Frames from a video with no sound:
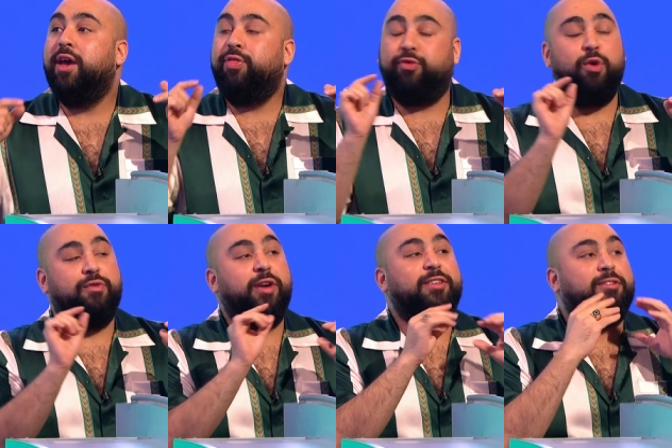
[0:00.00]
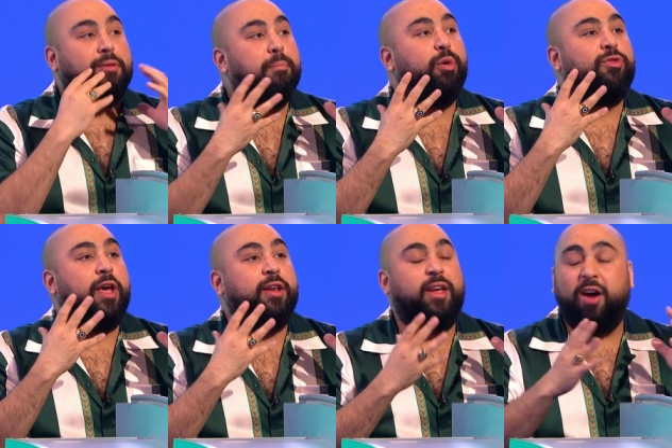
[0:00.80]
through a very simple
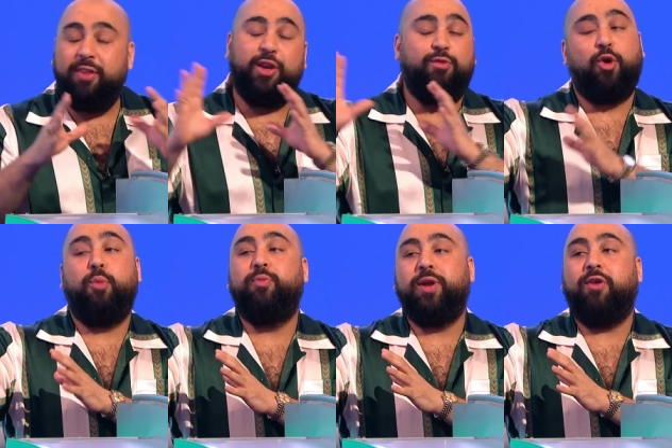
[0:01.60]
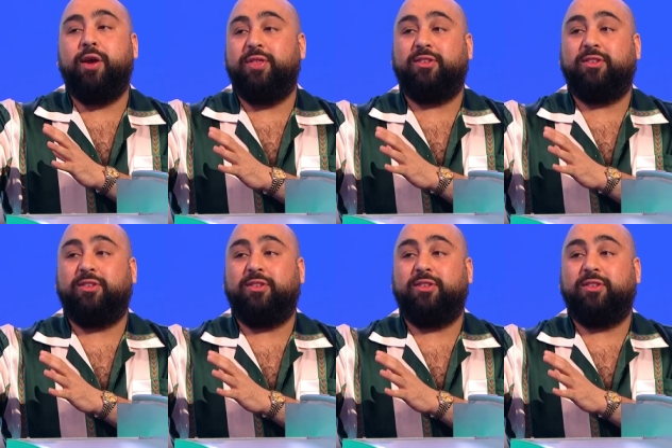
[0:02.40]
technique. And I think Rob would be great with this,